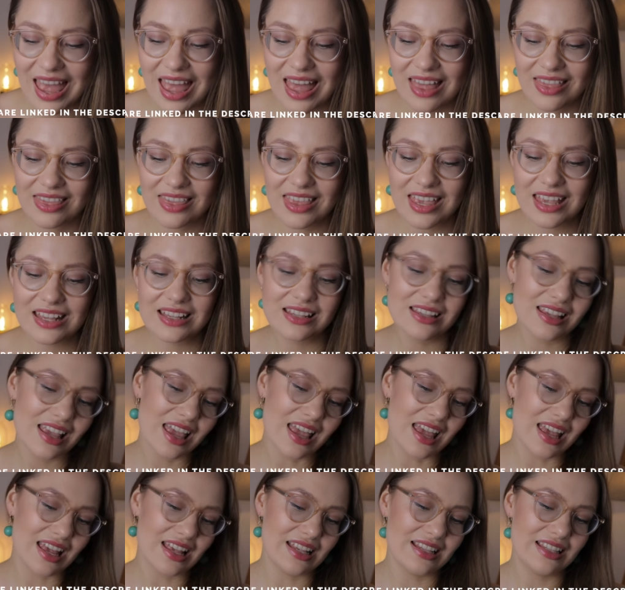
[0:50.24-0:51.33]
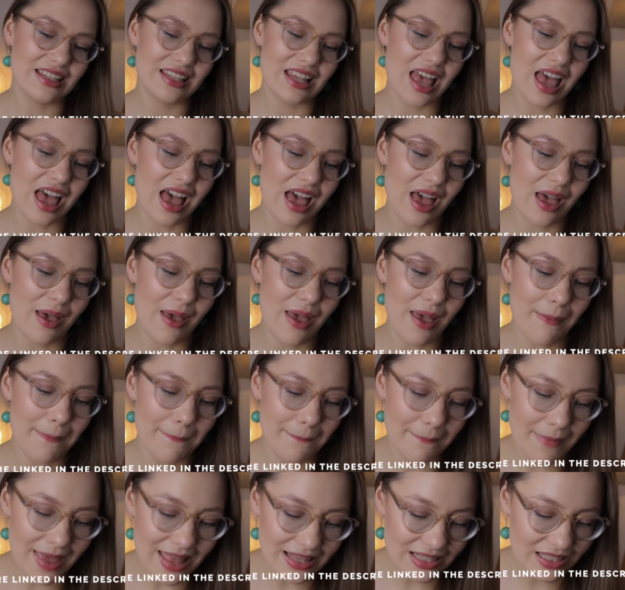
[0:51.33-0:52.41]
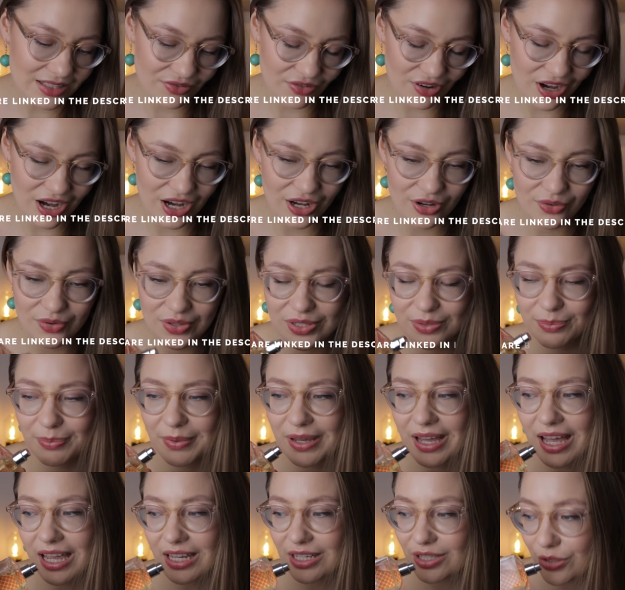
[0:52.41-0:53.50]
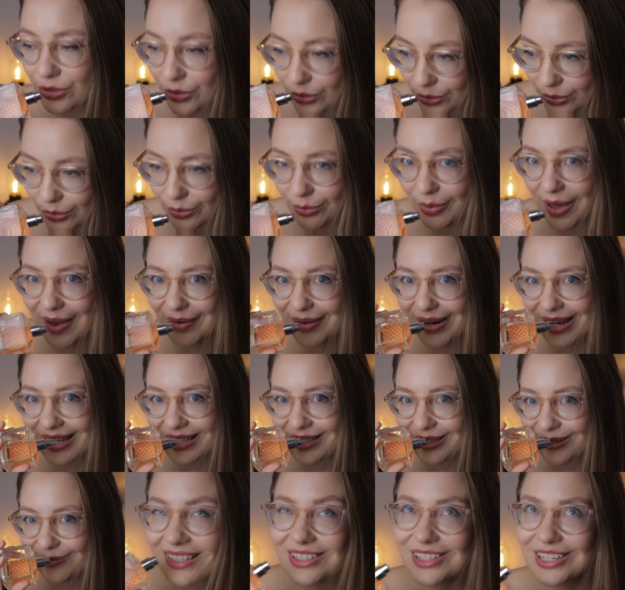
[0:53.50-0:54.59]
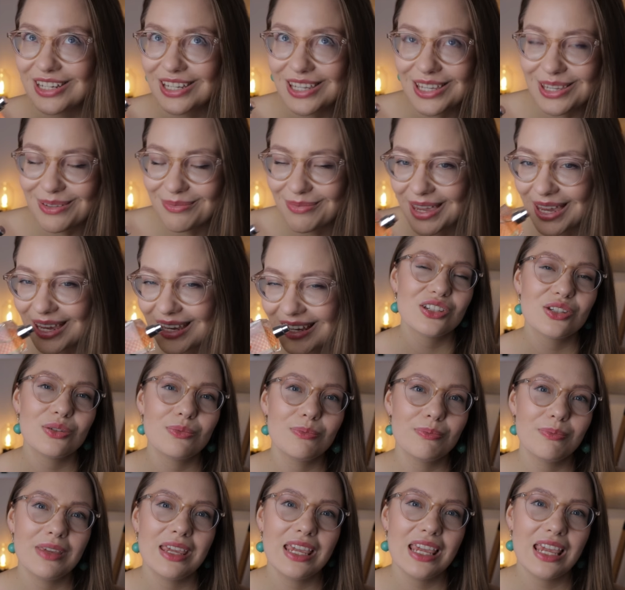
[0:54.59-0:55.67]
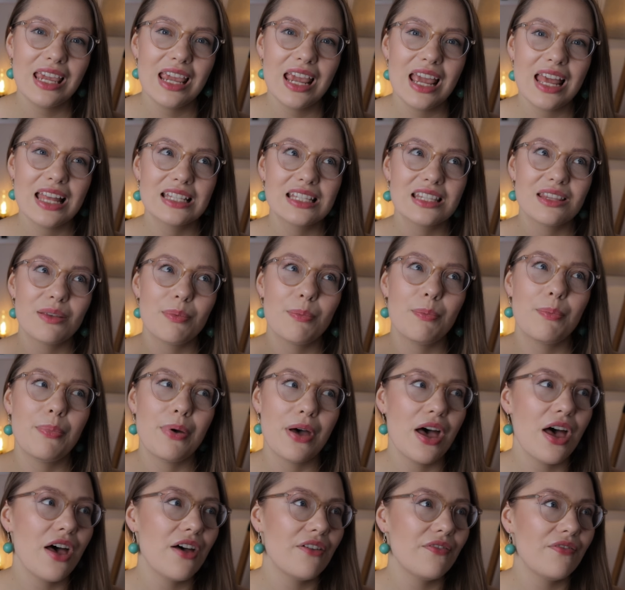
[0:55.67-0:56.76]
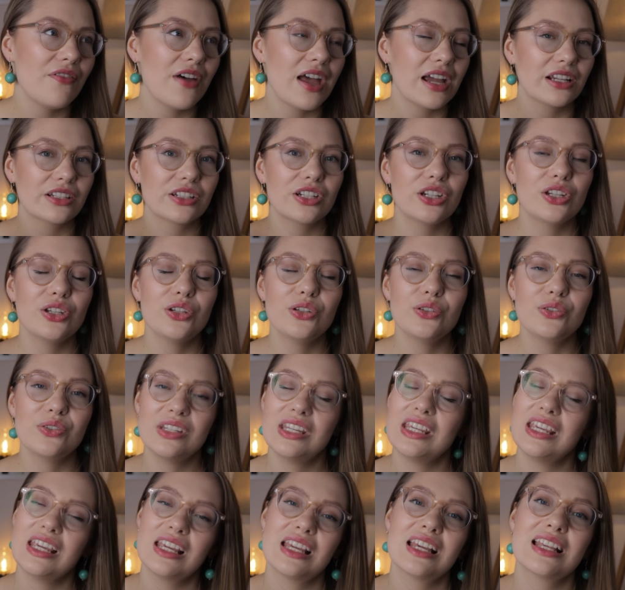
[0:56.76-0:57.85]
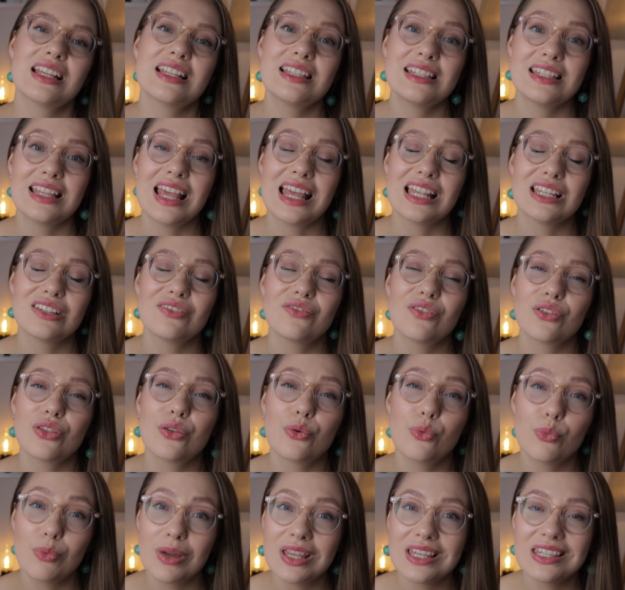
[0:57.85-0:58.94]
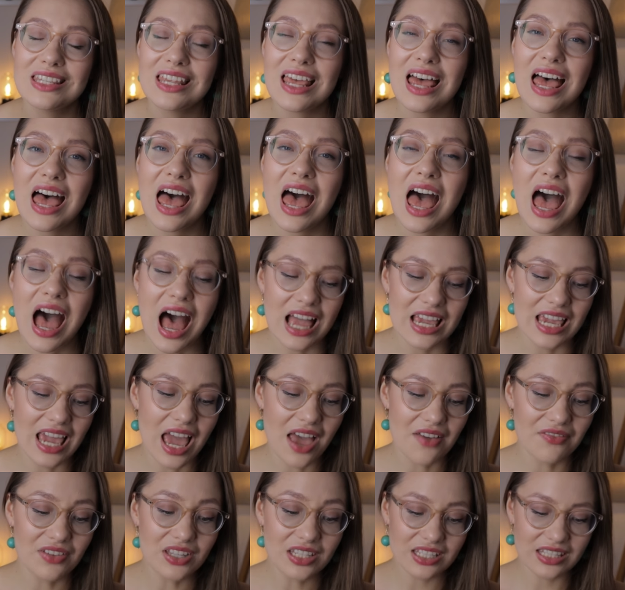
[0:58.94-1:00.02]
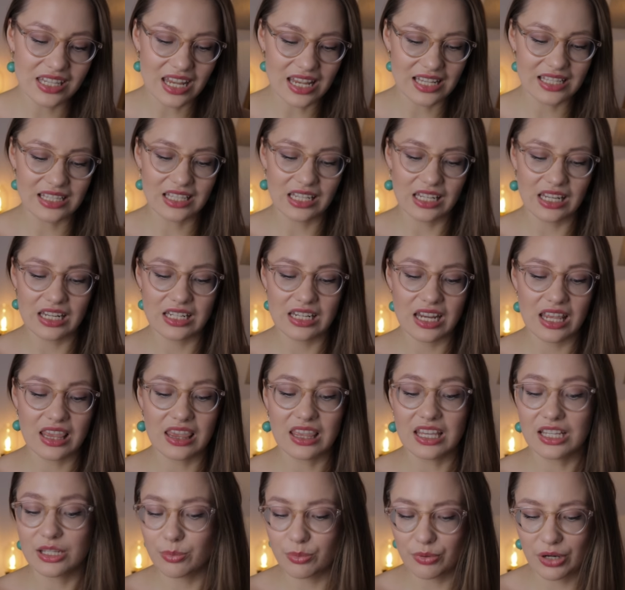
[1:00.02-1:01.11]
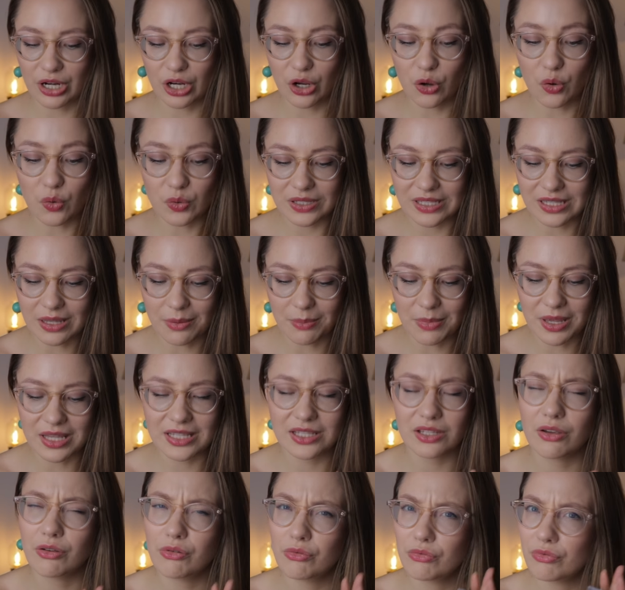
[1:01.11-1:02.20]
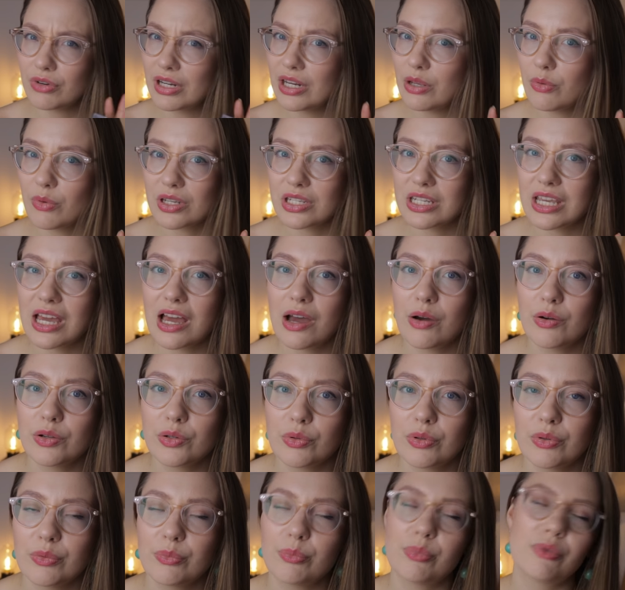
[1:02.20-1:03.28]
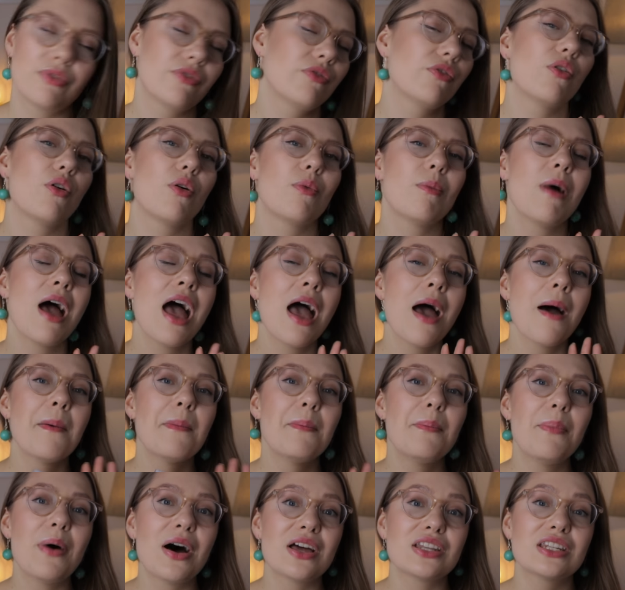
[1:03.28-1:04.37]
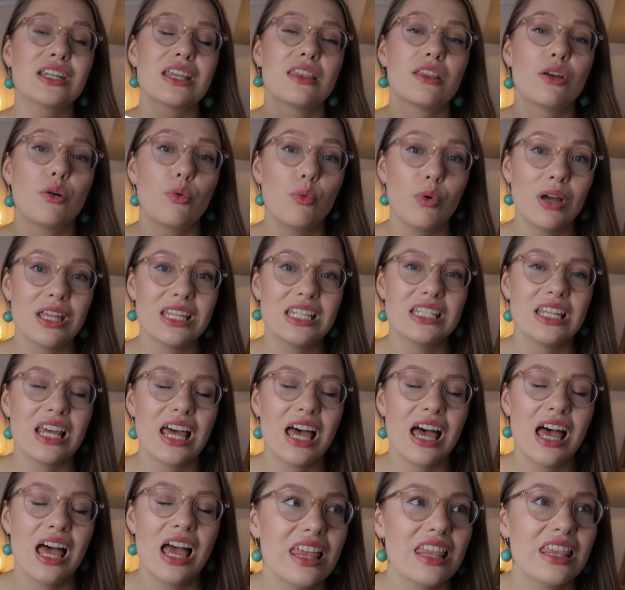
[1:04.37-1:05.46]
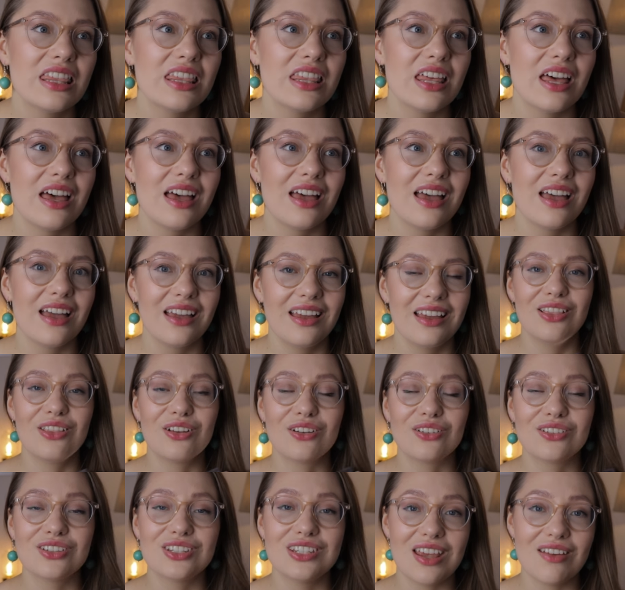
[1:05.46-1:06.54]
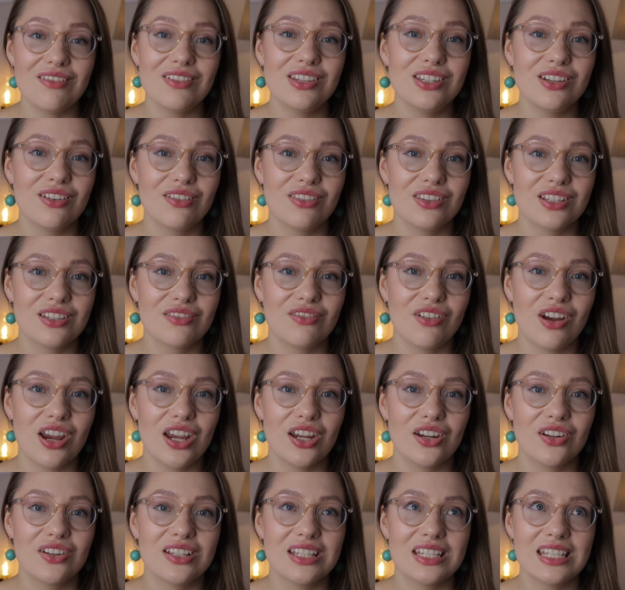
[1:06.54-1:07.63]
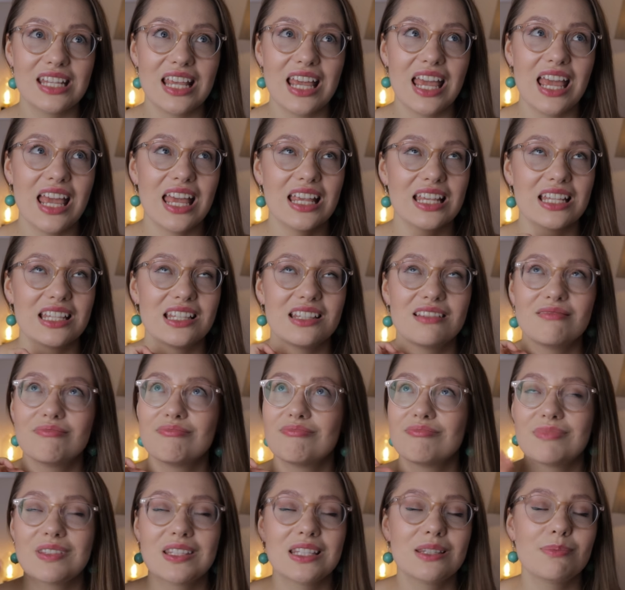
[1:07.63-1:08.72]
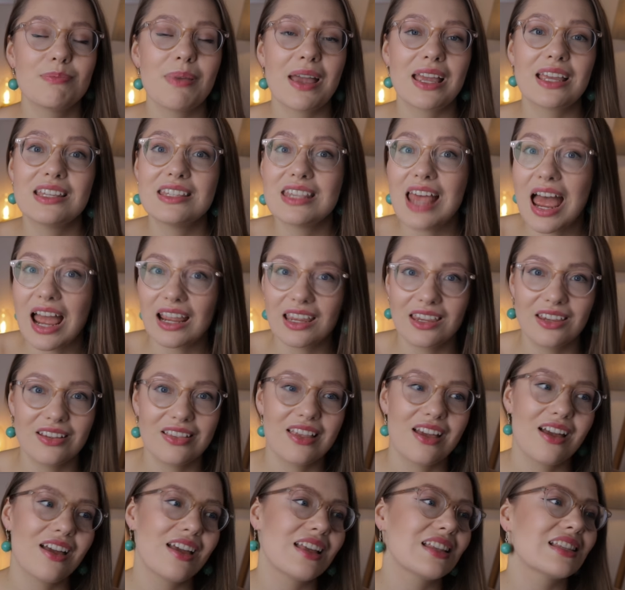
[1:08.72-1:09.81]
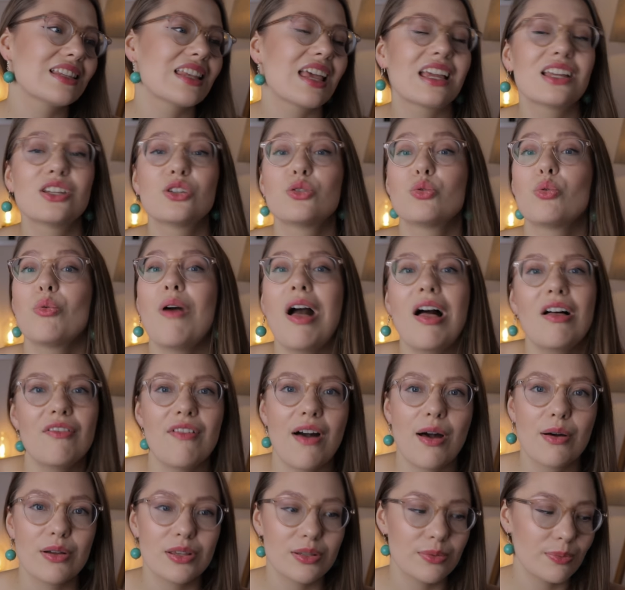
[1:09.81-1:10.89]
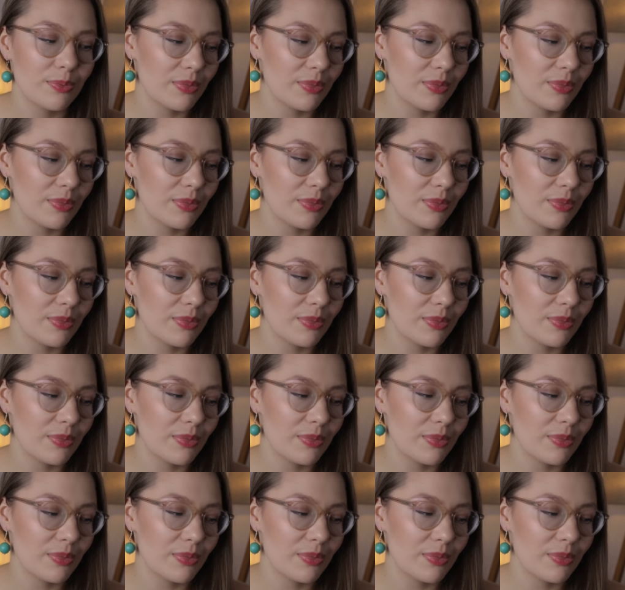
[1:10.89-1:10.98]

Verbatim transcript: and this is an immense fragrance, but I do wear it, cheeky me. To me, it's the perfect, unique scent for the winter. I haven't tested it in the spring summer, so I really wonder how it will perform. But in the winter, the longevity of this fragrance is spectacular. It's like 12 hours